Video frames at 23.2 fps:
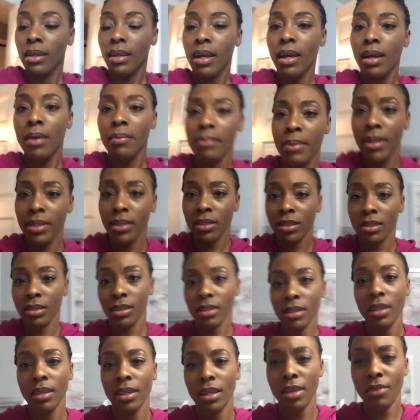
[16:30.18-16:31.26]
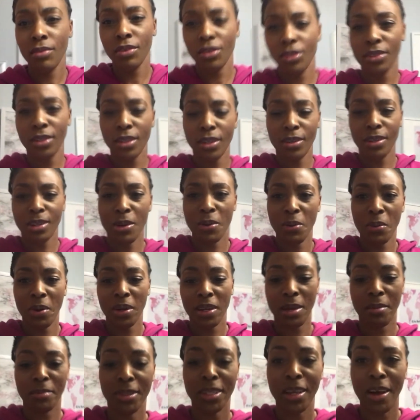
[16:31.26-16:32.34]
And if you don't know
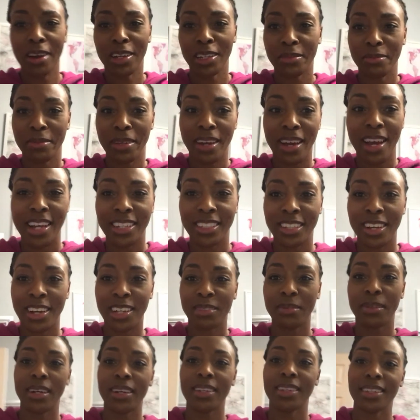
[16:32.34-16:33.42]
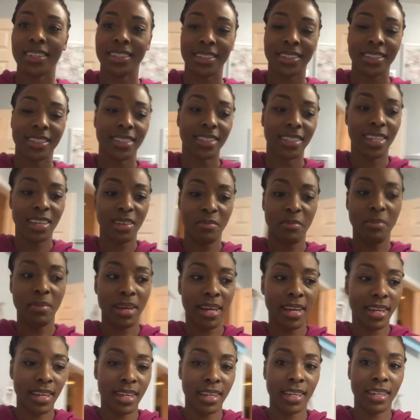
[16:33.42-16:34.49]
what I'm talking about, I talked about this in
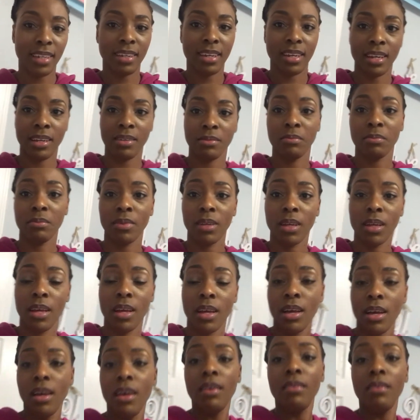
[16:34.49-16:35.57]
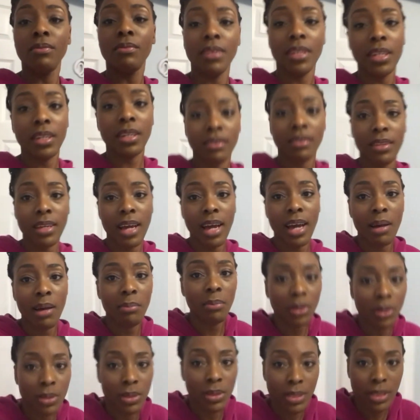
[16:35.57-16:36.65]
my video that I
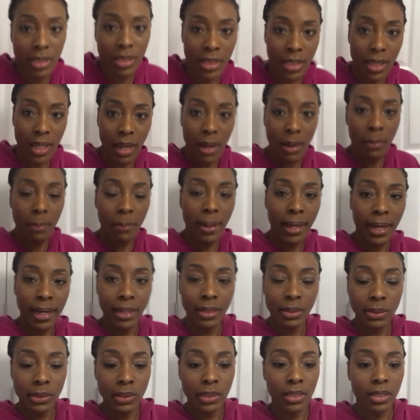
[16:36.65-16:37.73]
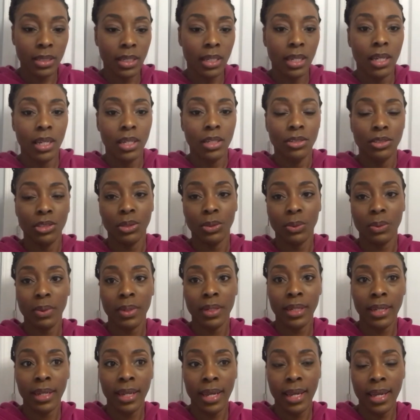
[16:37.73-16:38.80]
posted about
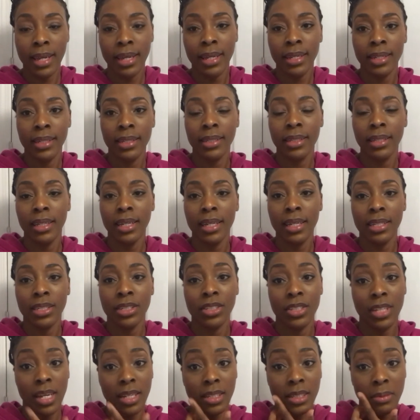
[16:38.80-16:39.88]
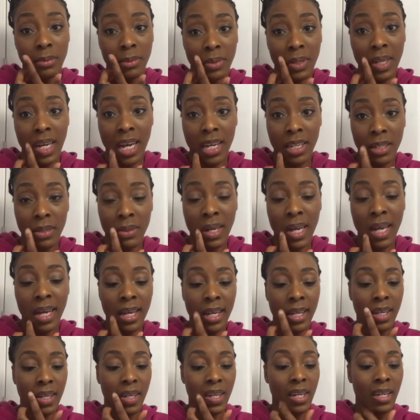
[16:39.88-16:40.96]
doing an injectable
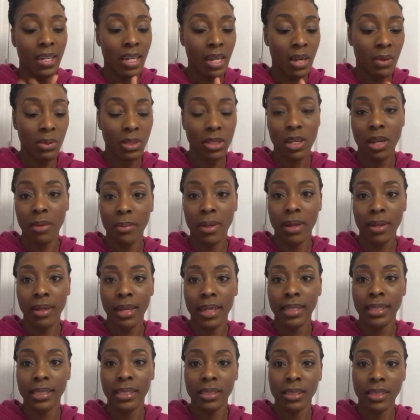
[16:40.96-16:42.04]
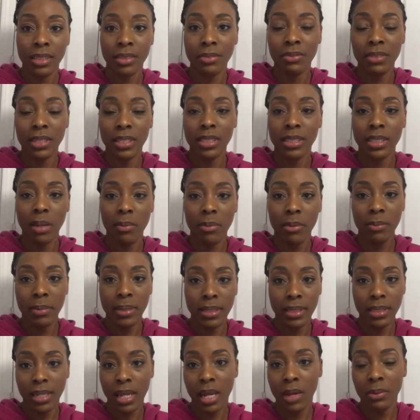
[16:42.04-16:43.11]
IUI, and I was talking about like the different
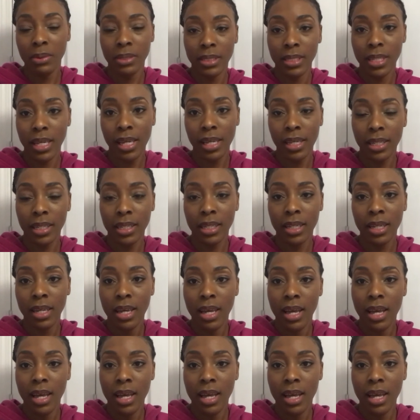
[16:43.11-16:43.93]
supplements that I would take